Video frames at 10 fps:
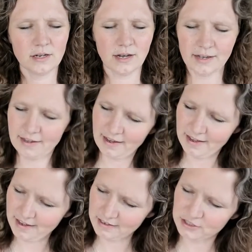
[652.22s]
I
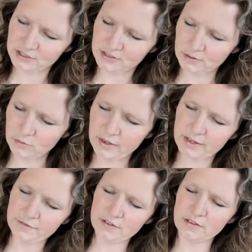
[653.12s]
actually
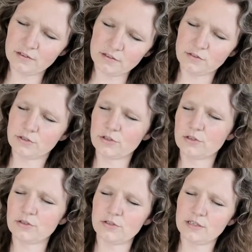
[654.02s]
wave in the little
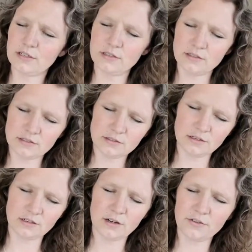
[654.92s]
girl and this
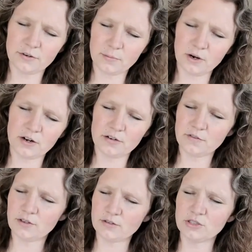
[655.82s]
other part of
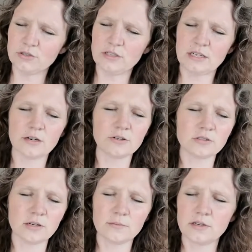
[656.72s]
you that was shooting
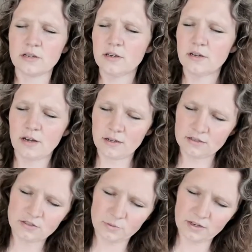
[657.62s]
arrows at me. I
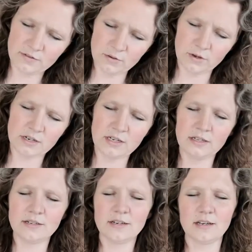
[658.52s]
just wave you on
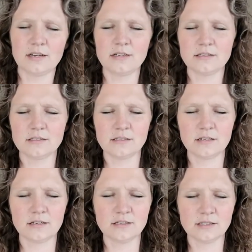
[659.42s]
in and
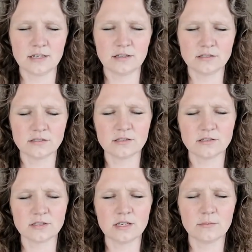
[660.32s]
I say, let's
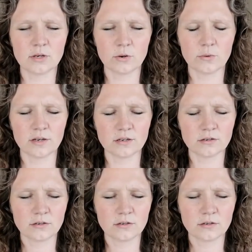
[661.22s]
keep going.